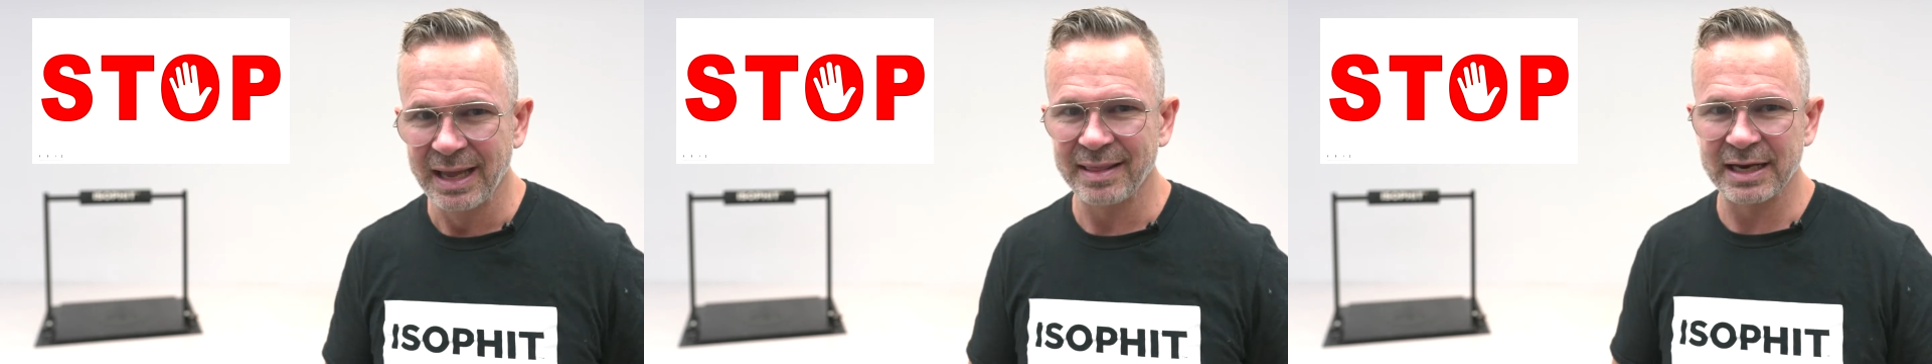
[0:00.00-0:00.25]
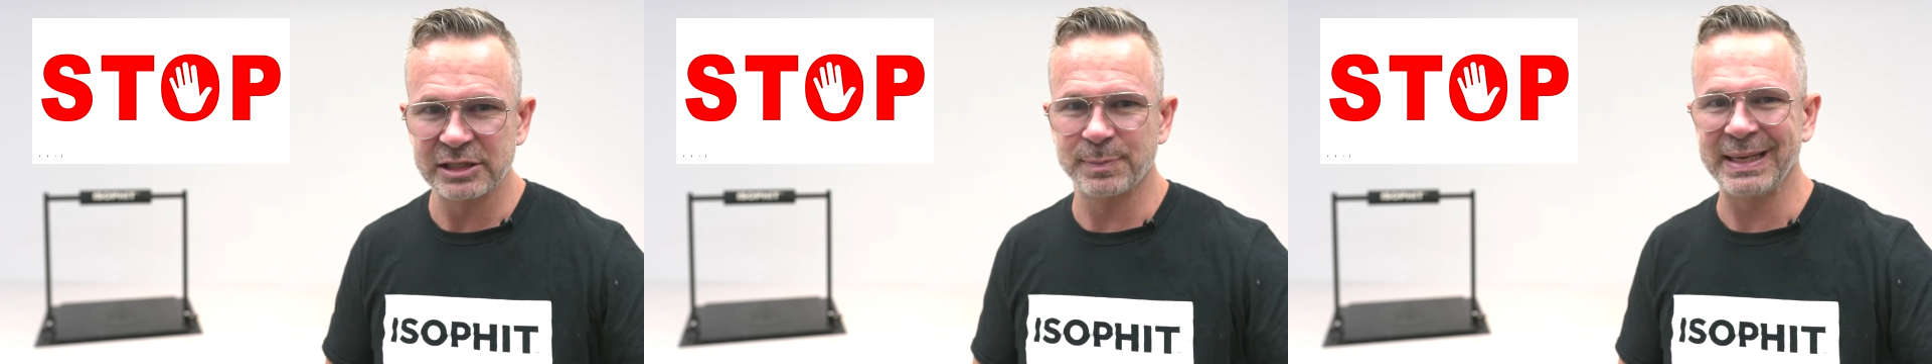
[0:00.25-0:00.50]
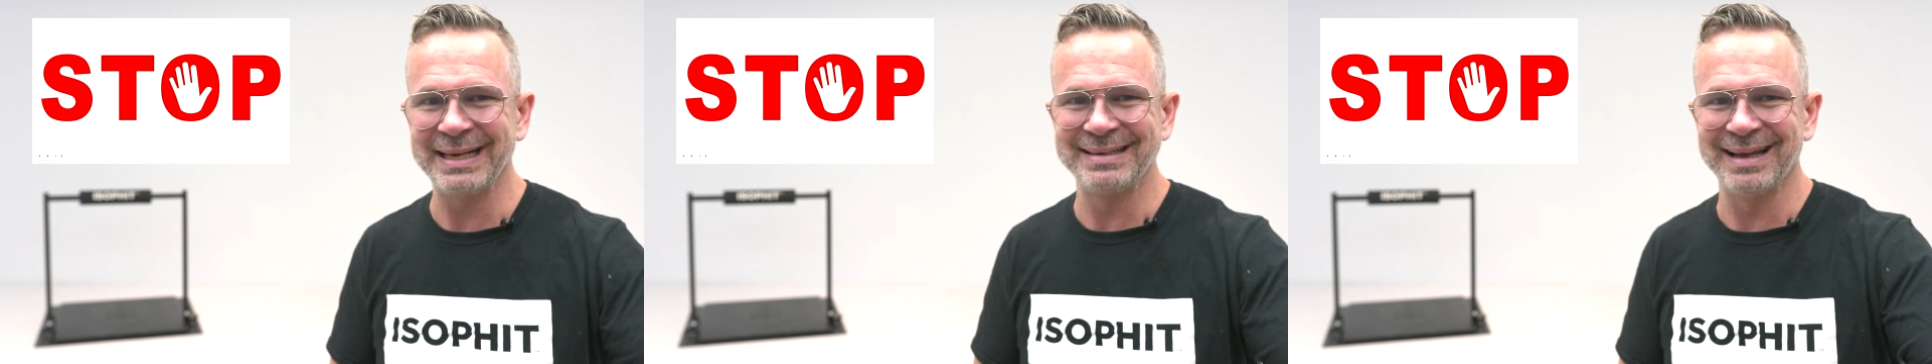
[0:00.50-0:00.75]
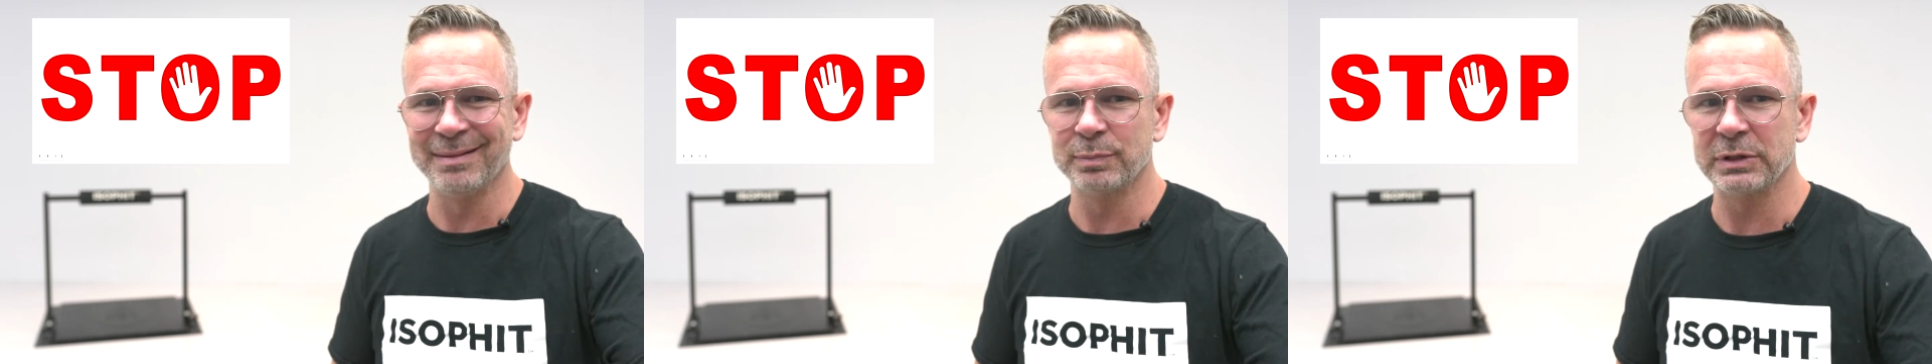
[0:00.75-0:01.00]
that is being
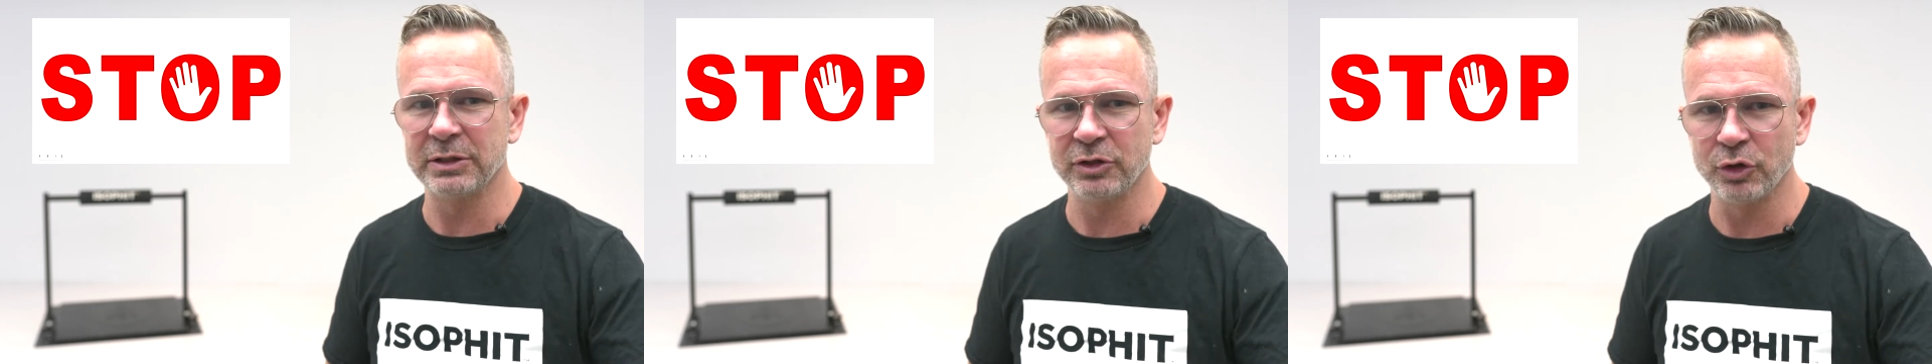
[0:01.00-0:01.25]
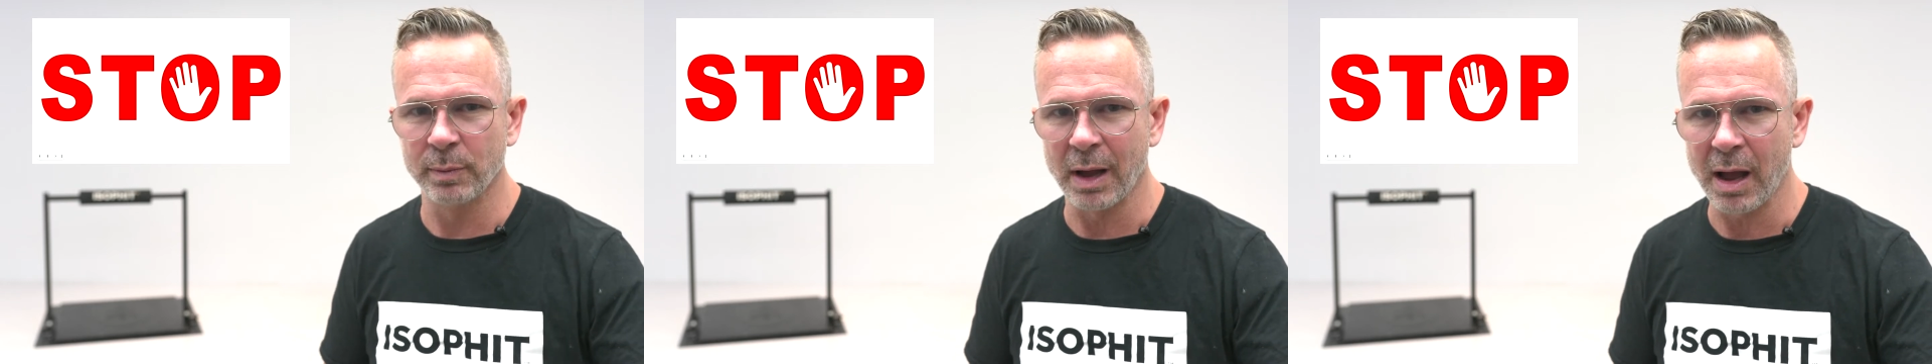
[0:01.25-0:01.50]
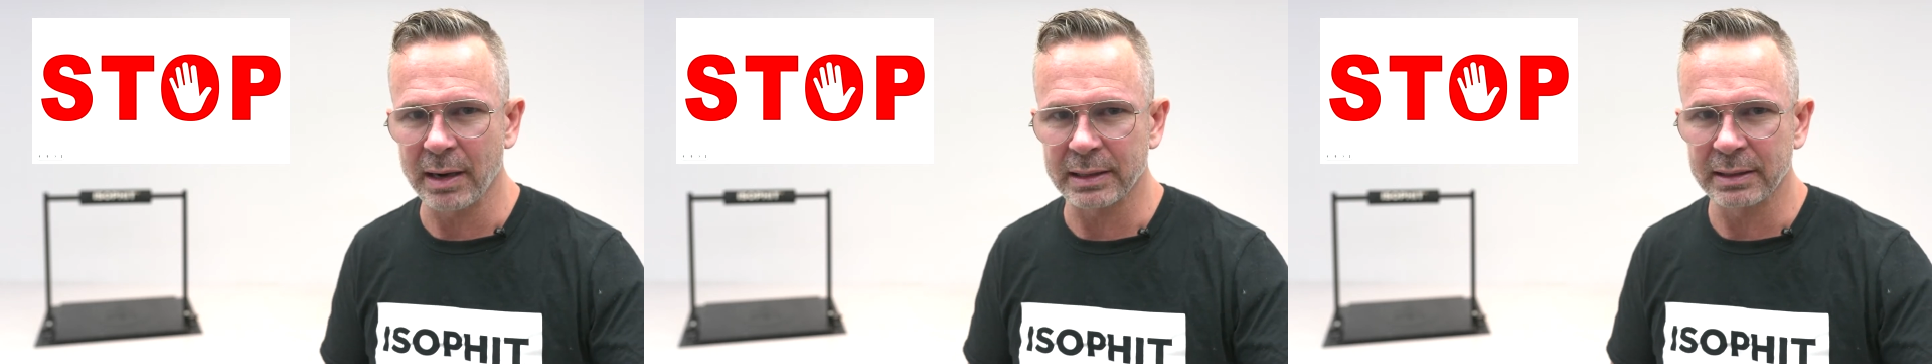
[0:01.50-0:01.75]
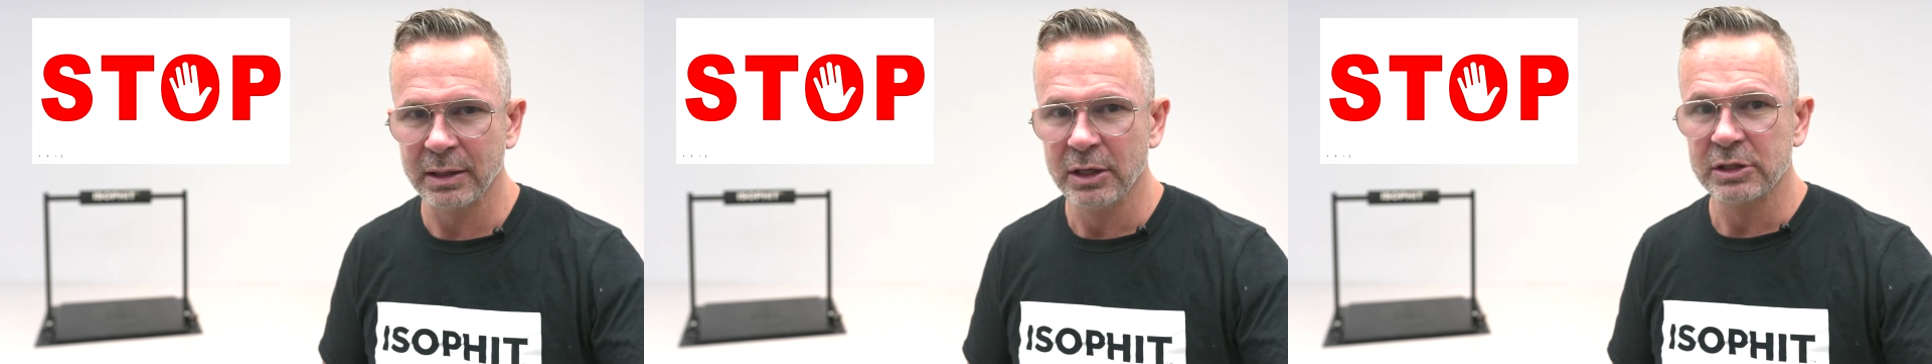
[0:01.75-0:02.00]
dumped into your body